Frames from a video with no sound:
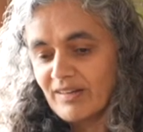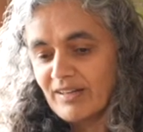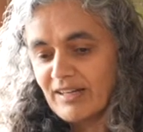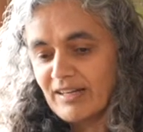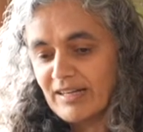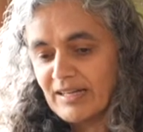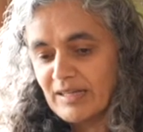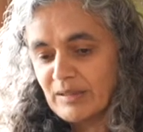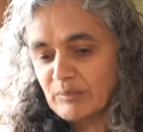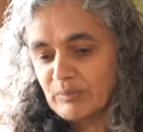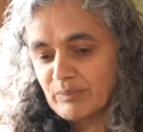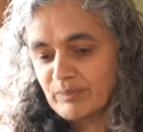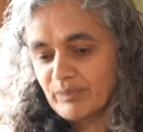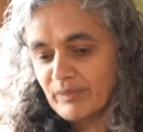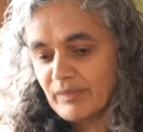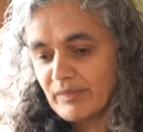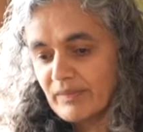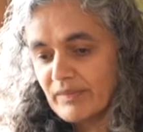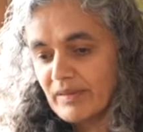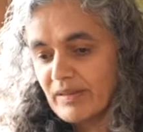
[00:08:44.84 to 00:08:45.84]
And
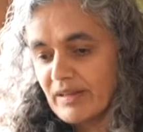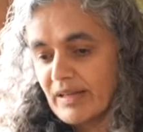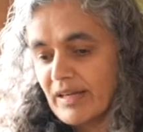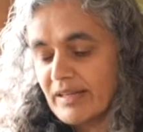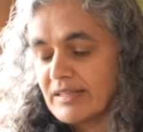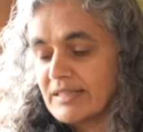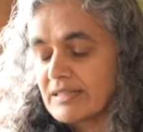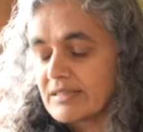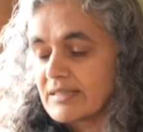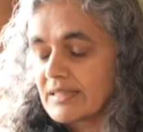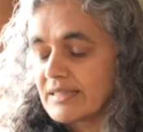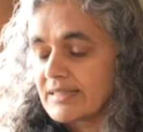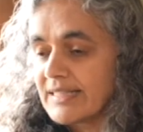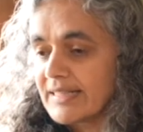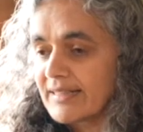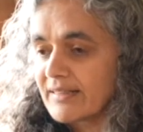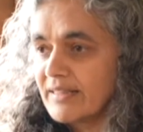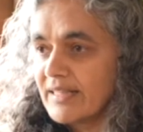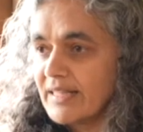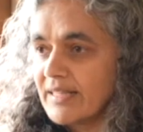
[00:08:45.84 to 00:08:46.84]
it's a
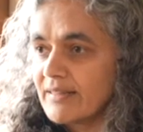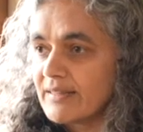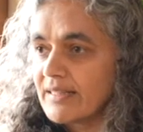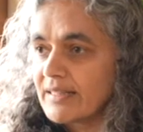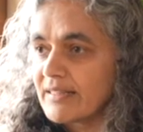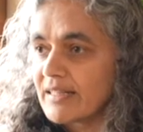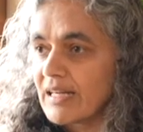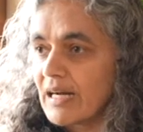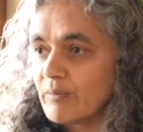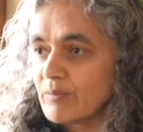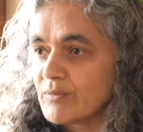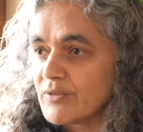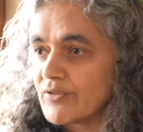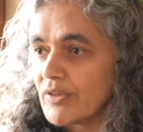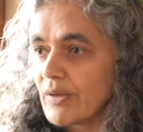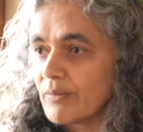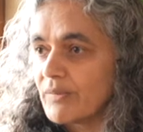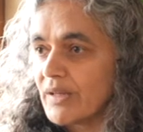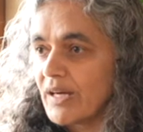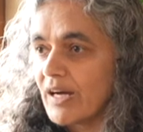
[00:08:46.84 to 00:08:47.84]
technique that comes
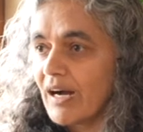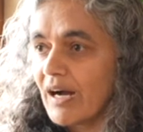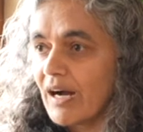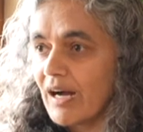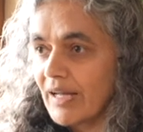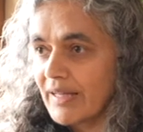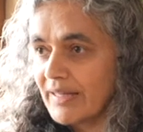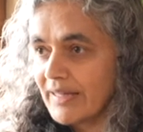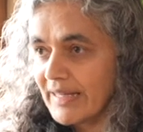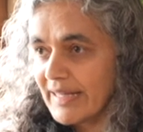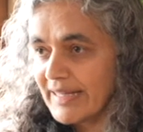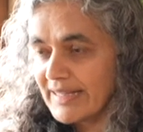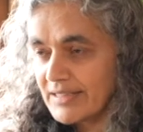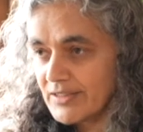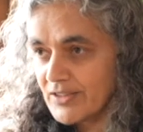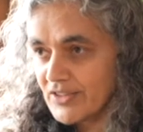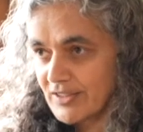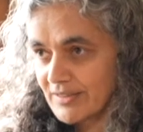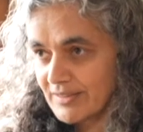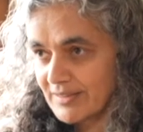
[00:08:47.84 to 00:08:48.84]
from the high
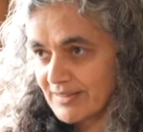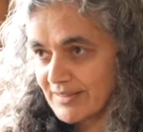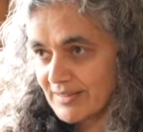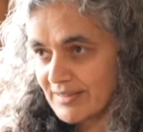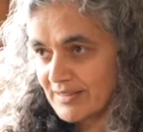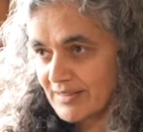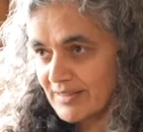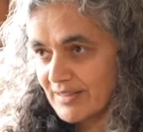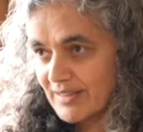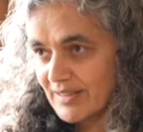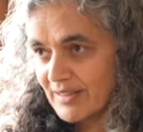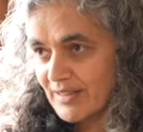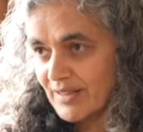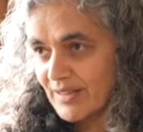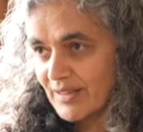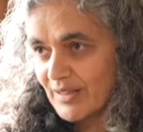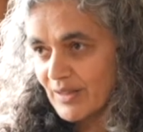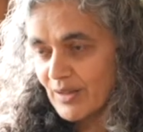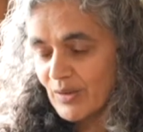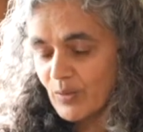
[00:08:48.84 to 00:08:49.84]
ages.
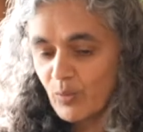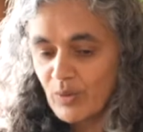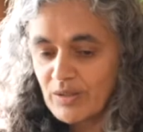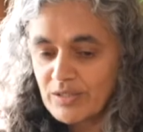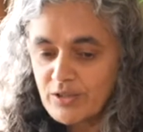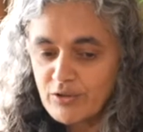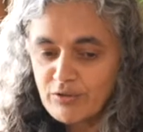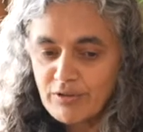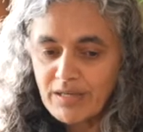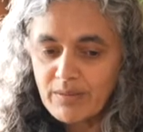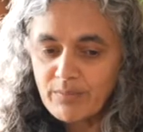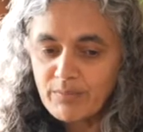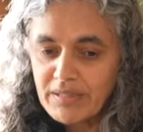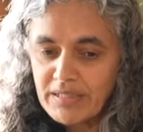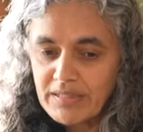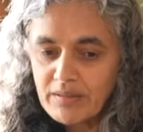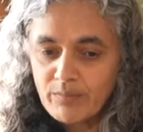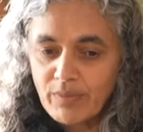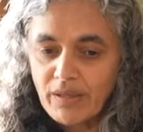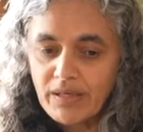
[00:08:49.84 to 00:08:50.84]
What do I
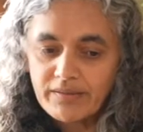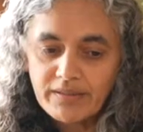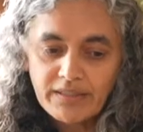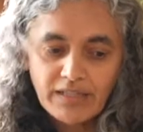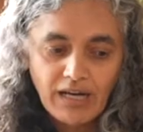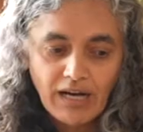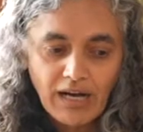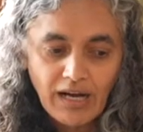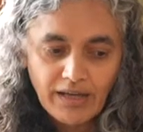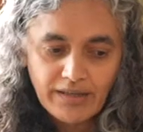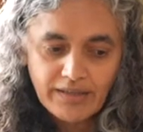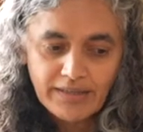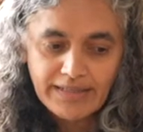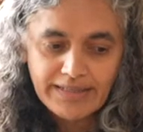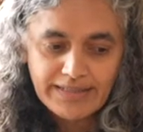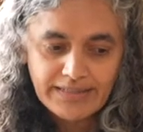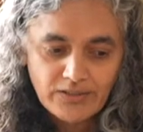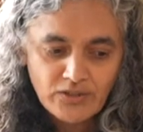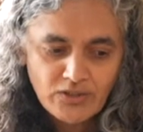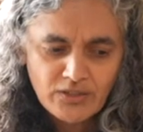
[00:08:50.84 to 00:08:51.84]
mean by the high
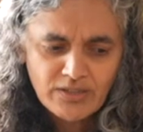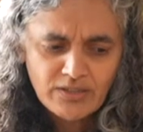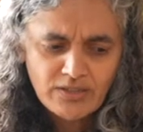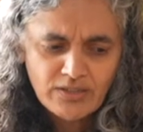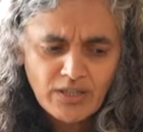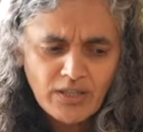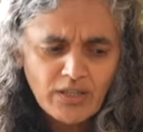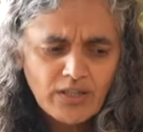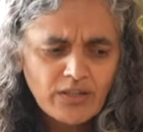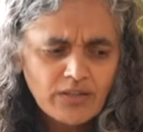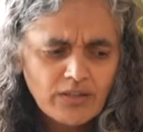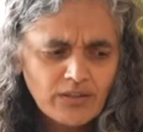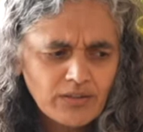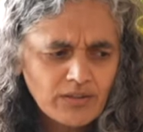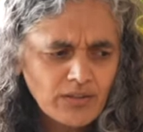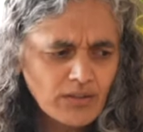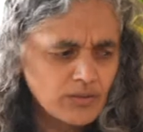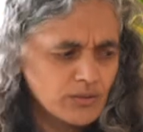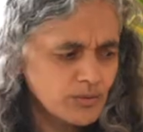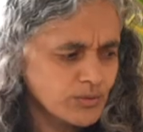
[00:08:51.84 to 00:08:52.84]
ages?
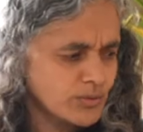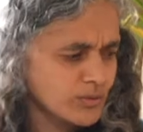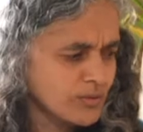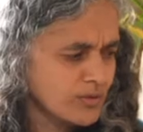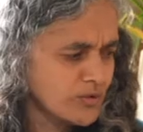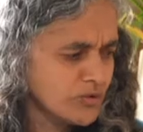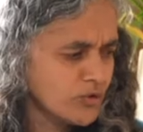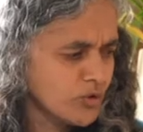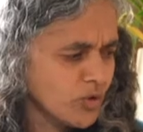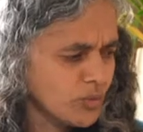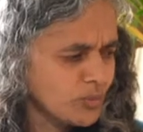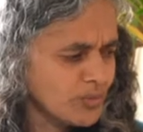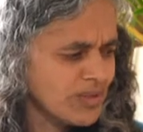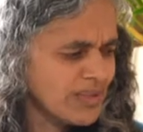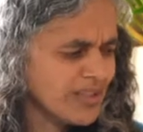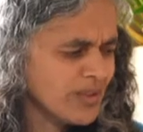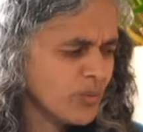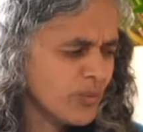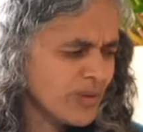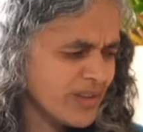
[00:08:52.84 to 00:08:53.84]

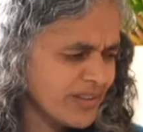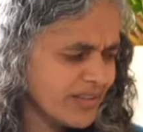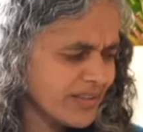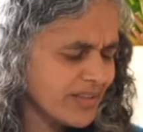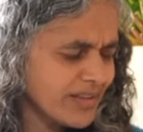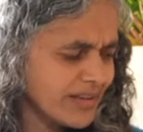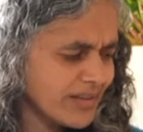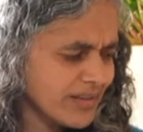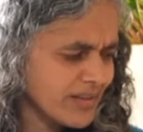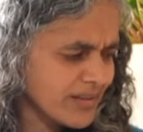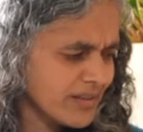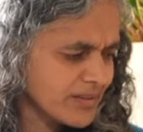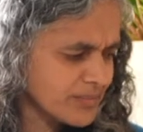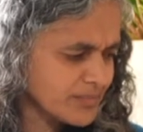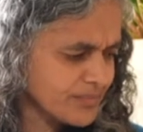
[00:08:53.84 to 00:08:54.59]
Normally we think